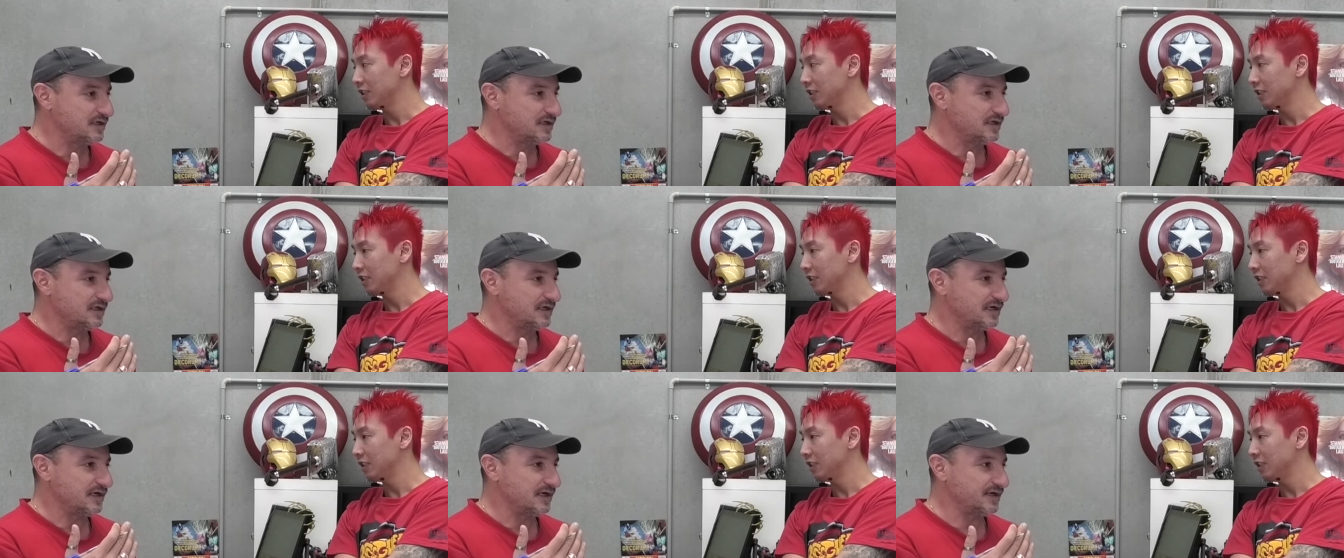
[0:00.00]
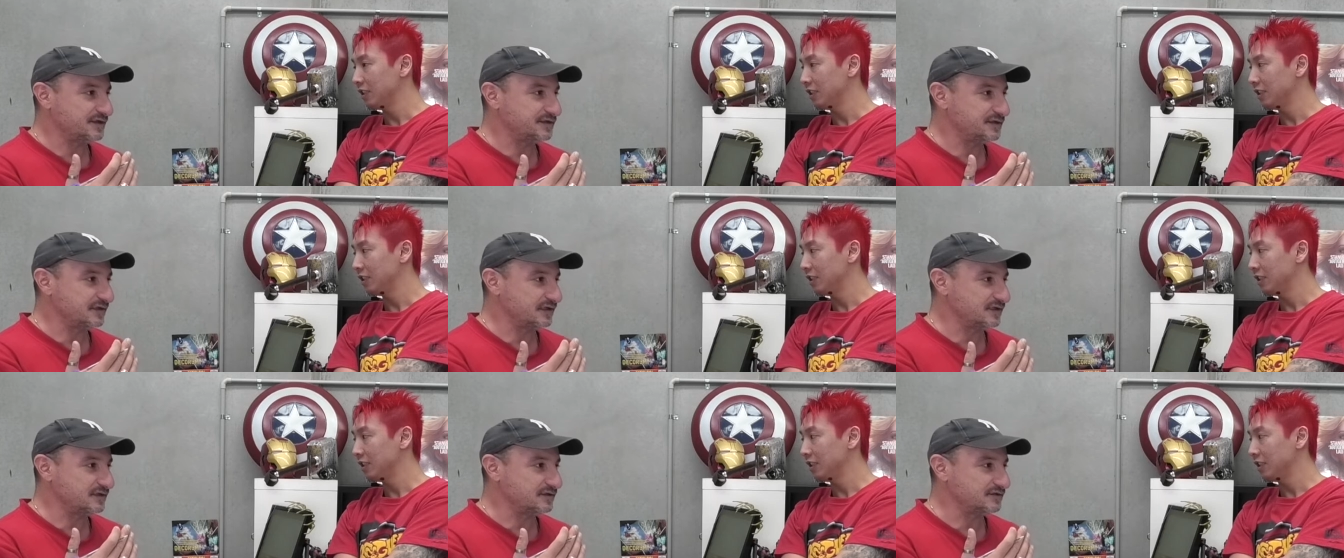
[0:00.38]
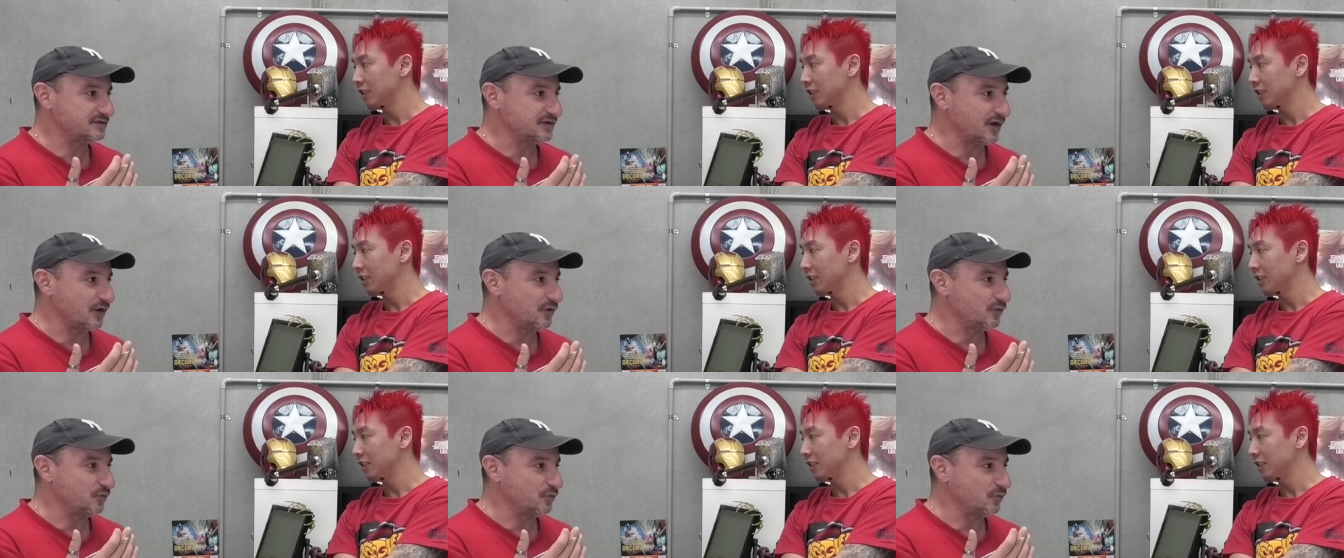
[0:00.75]
Speaker 1: I think,
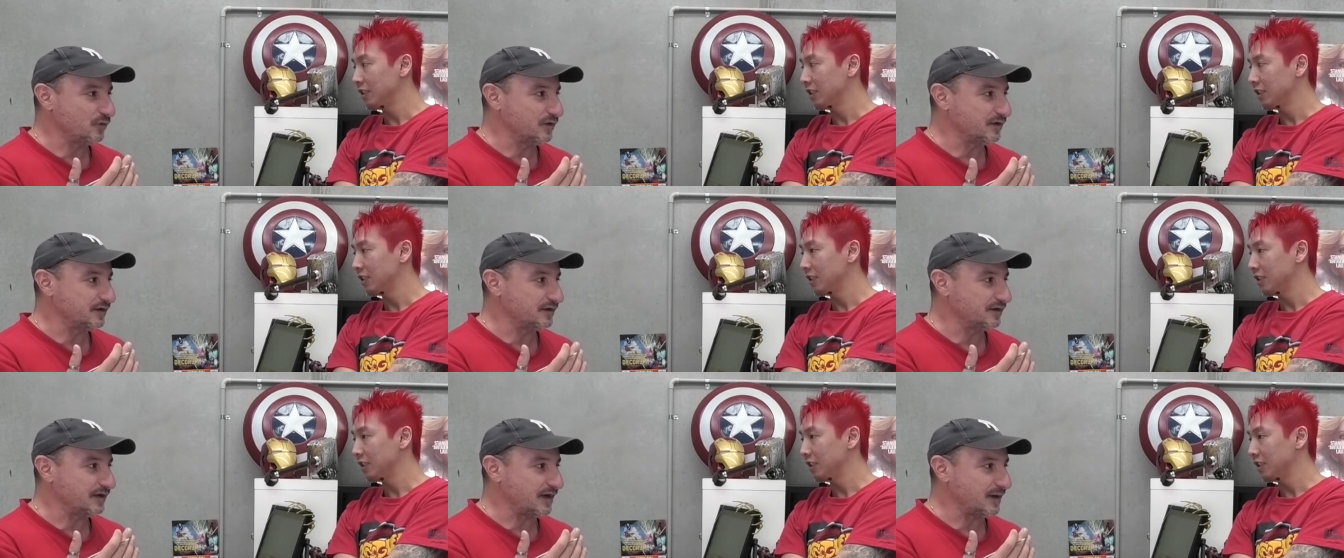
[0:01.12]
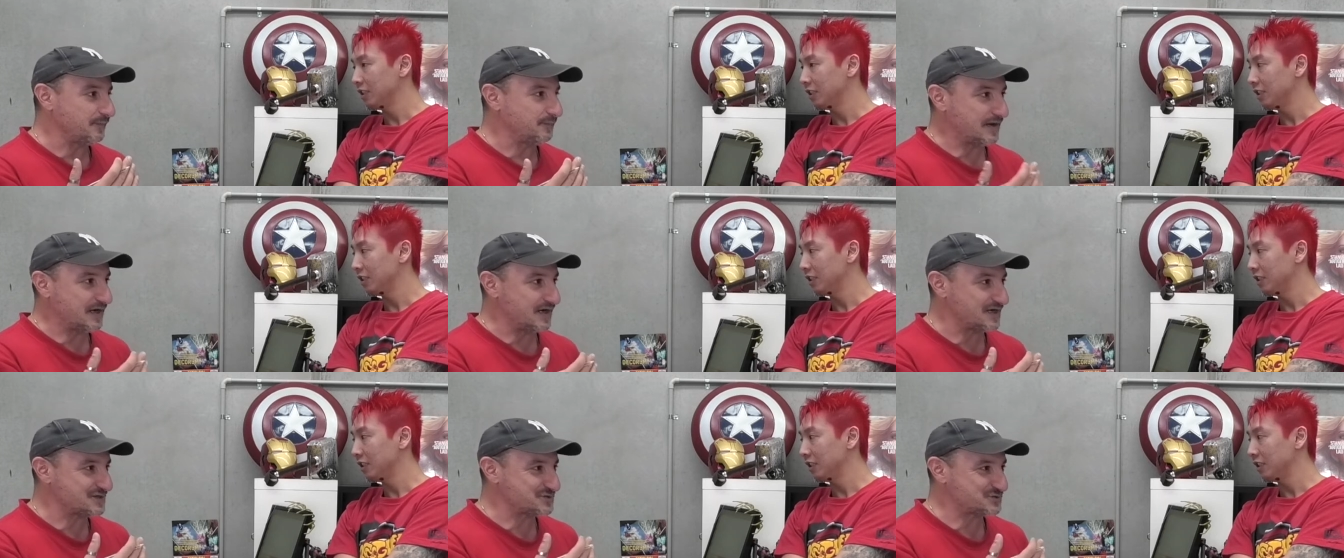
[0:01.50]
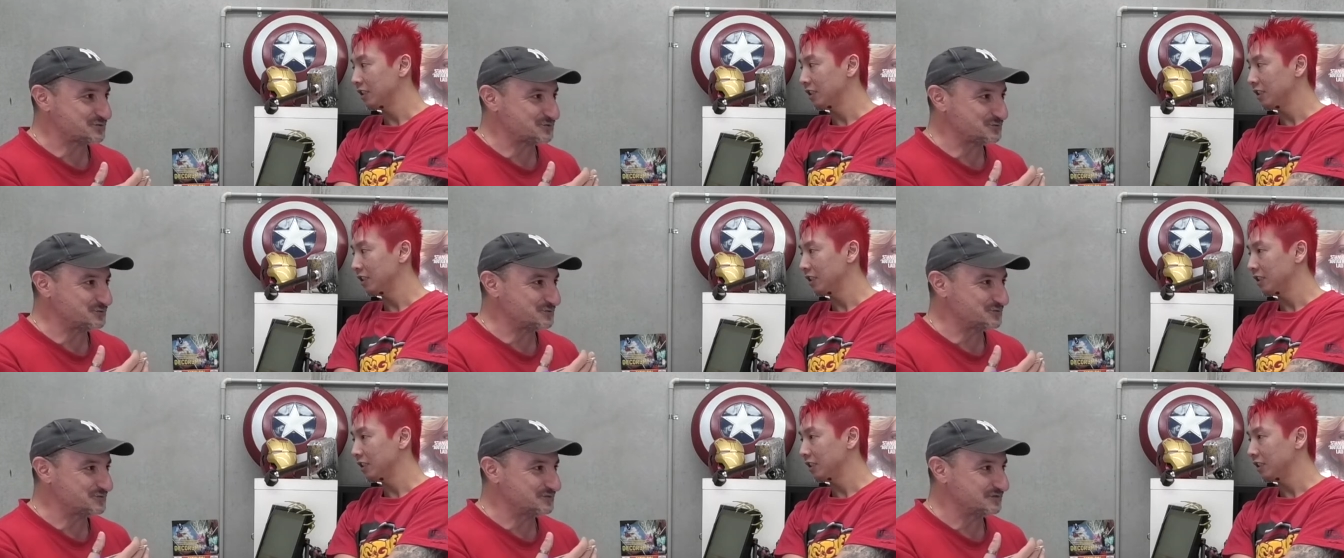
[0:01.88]
don't want a
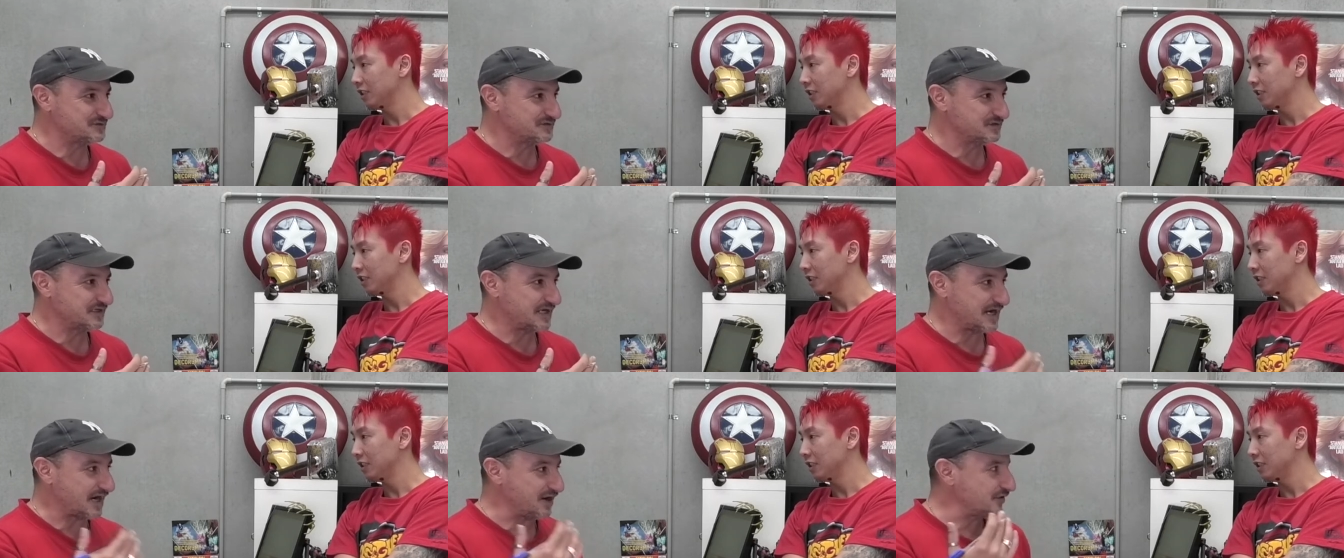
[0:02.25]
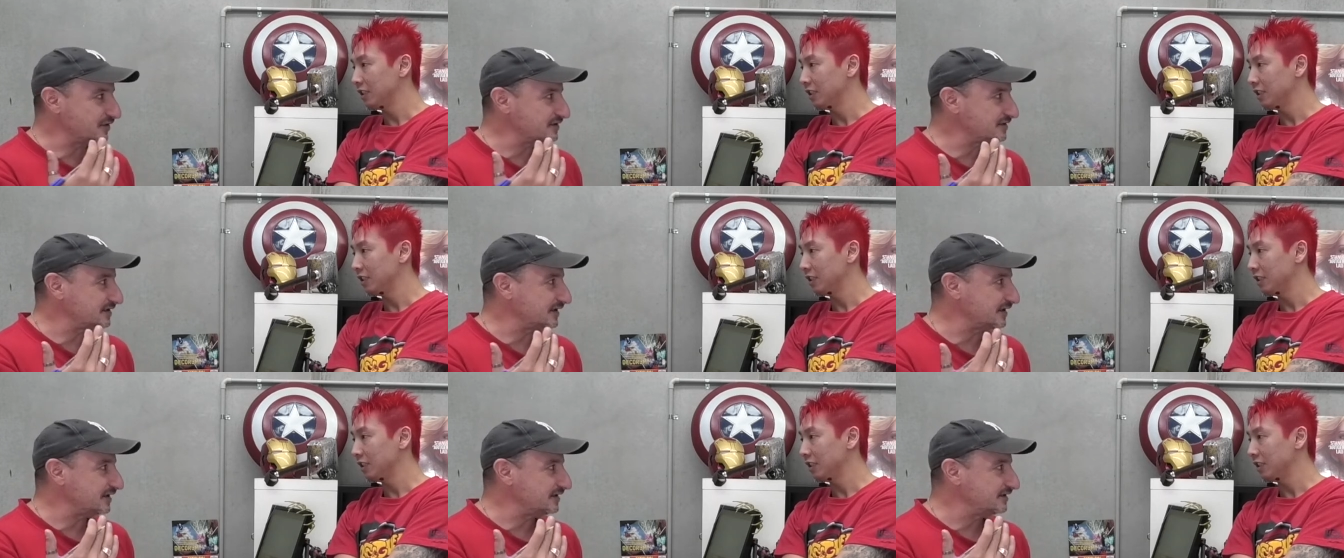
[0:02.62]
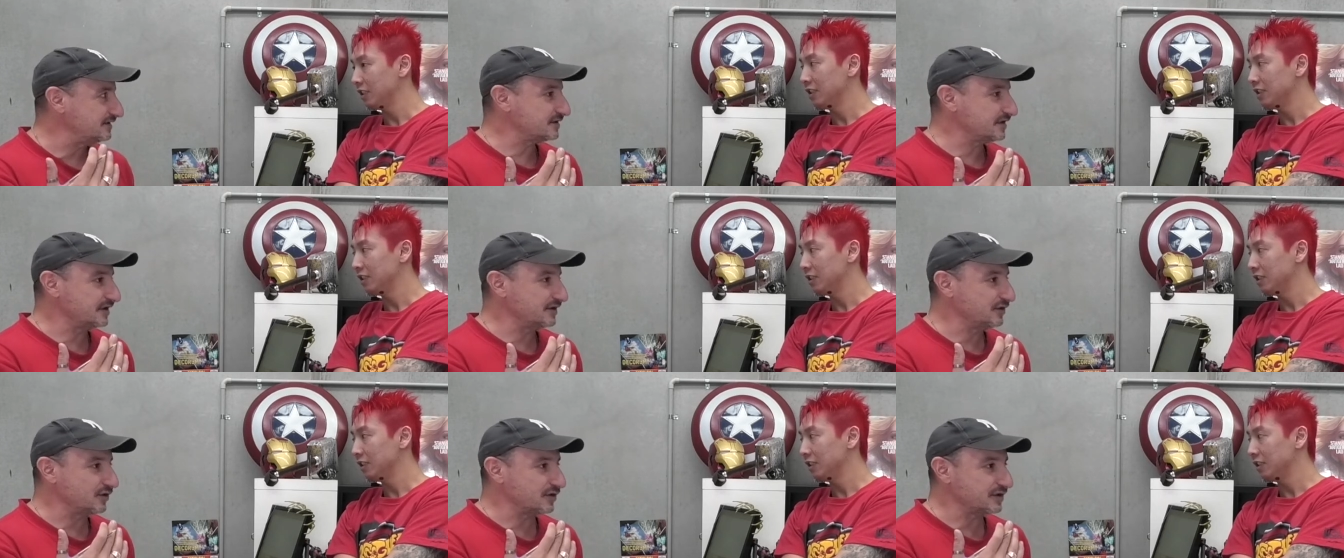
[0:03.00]
partial character.
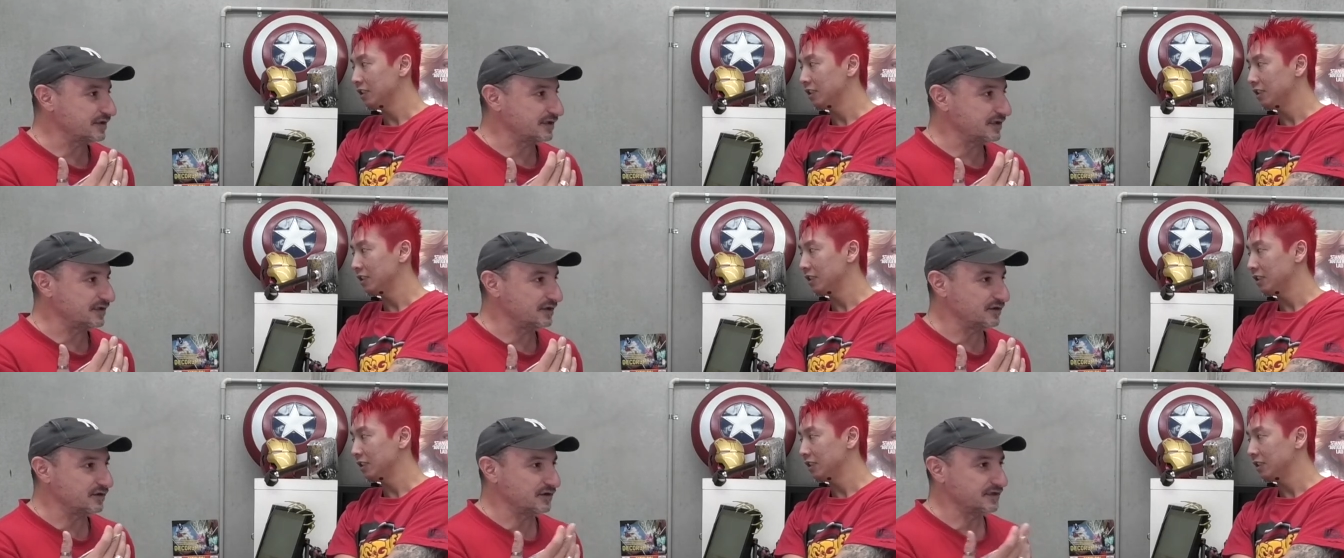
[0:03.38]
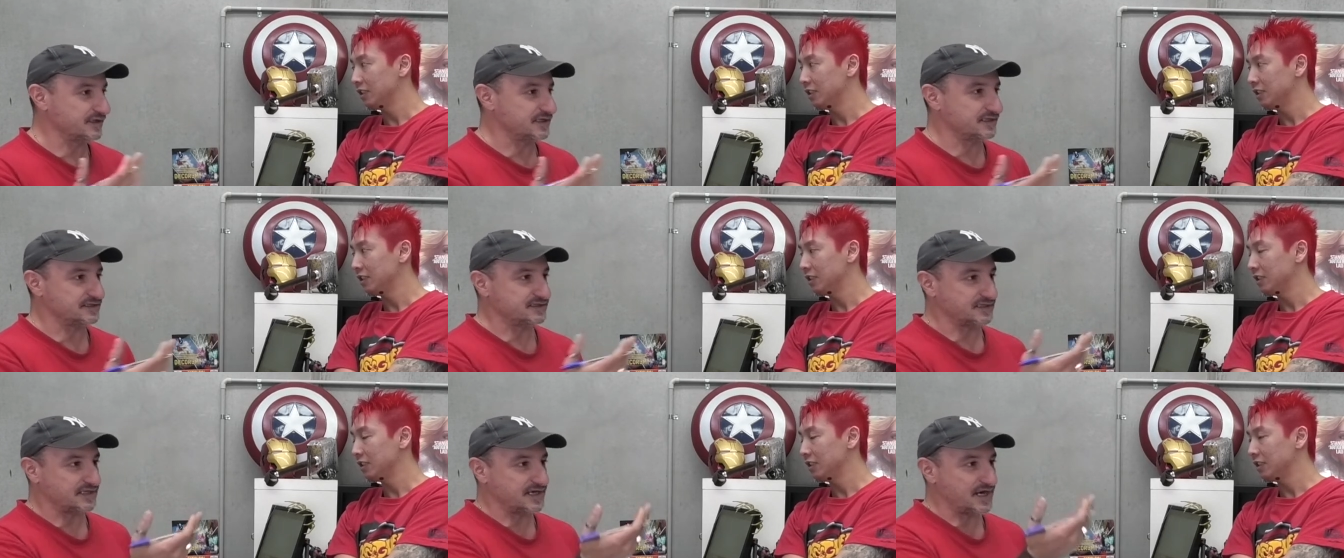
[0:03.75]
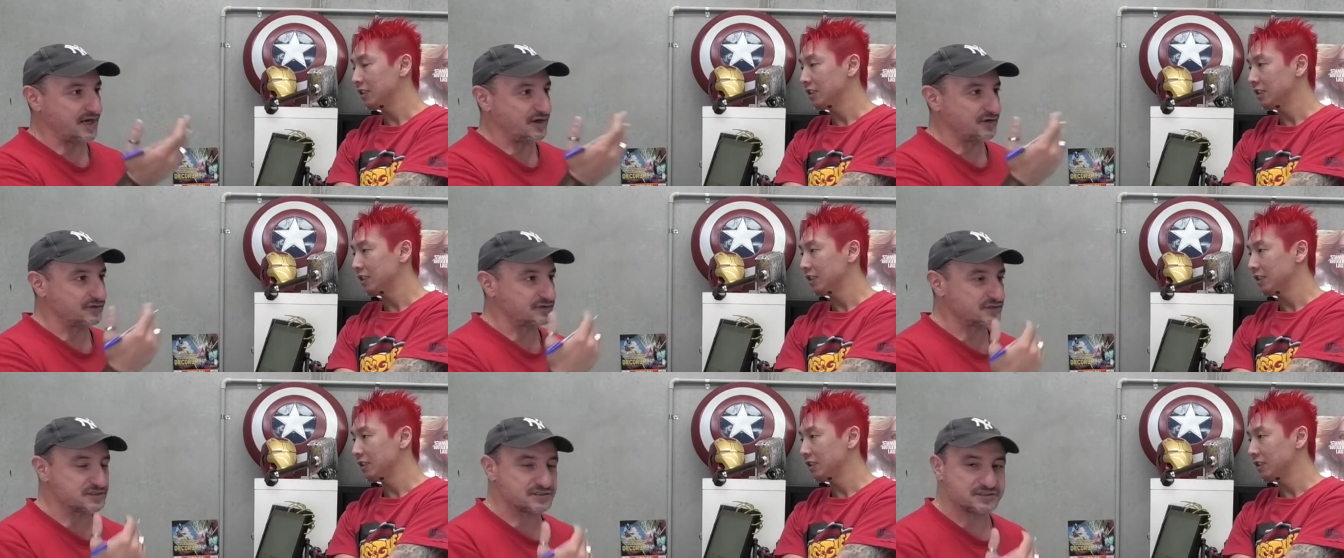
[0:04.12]
They're not going to get the
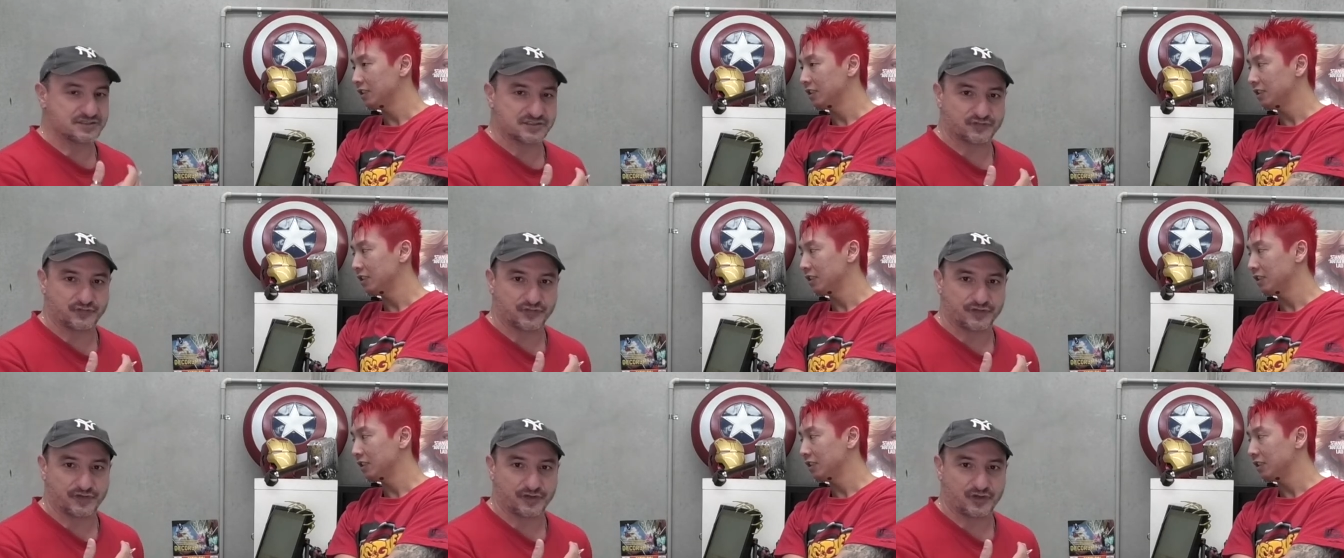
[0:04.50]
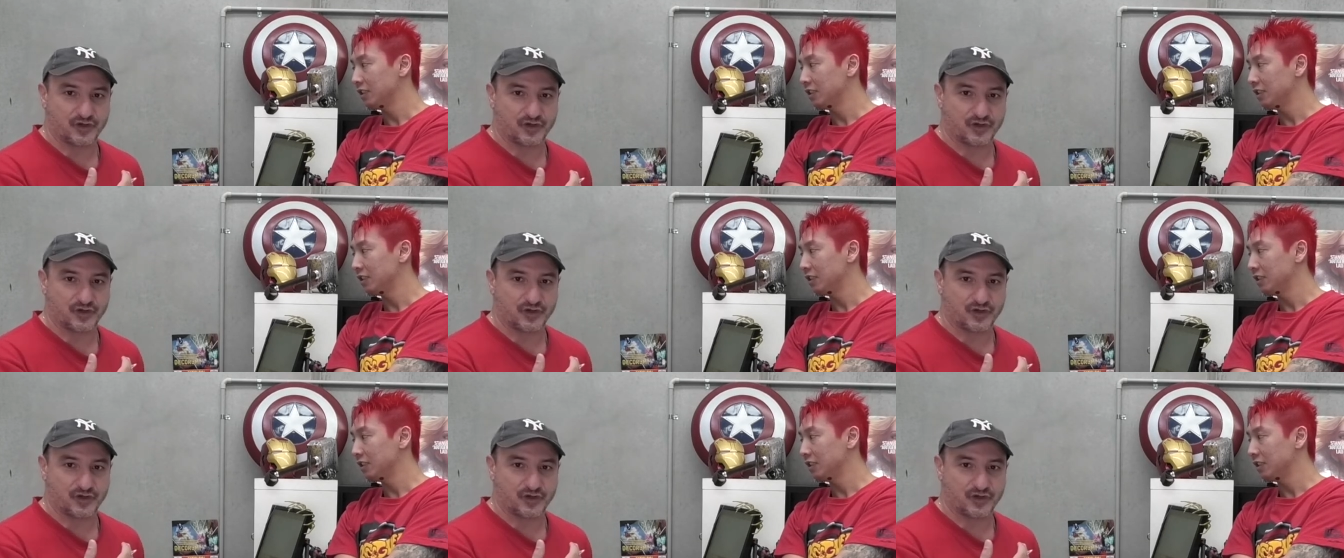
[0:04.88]
characters just for the